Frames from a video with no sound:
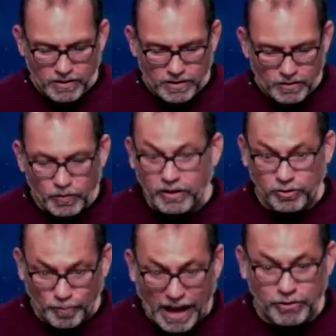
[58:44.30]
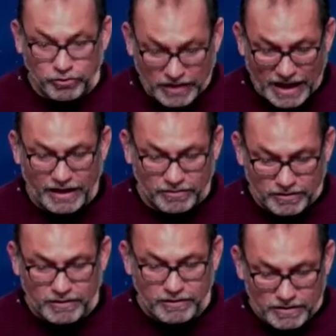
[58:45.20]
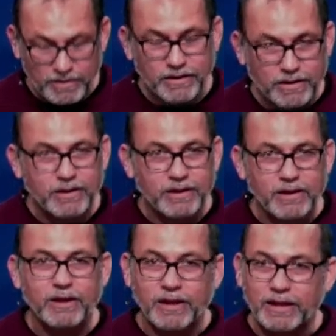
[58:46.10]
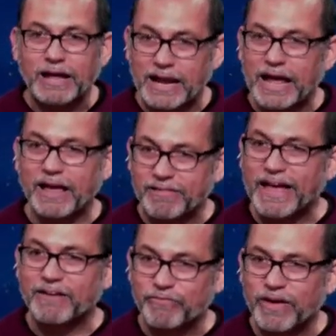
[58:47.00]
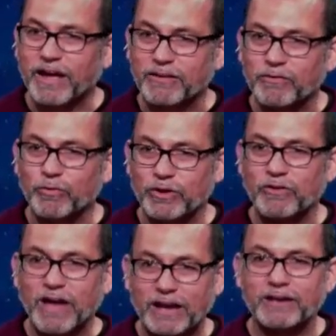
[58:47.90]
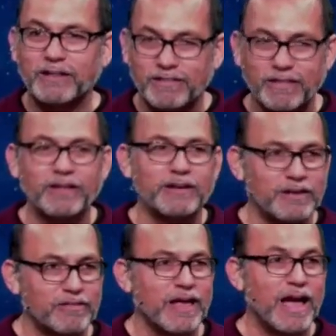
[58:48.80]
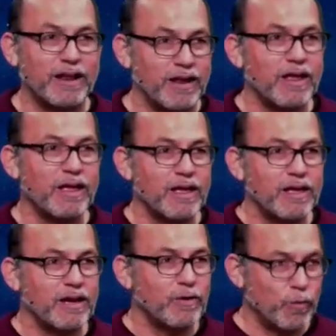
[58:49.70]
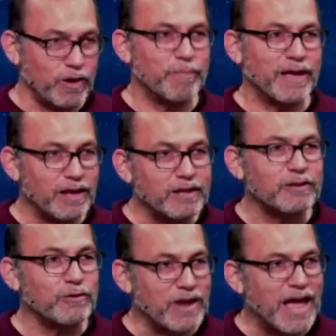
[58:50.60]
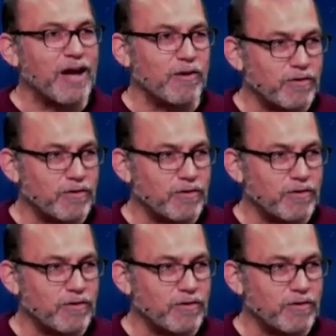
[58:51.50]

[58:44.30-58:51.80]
When a spouse dies, it kind of has that effect where you've got to decide what am I going to do now?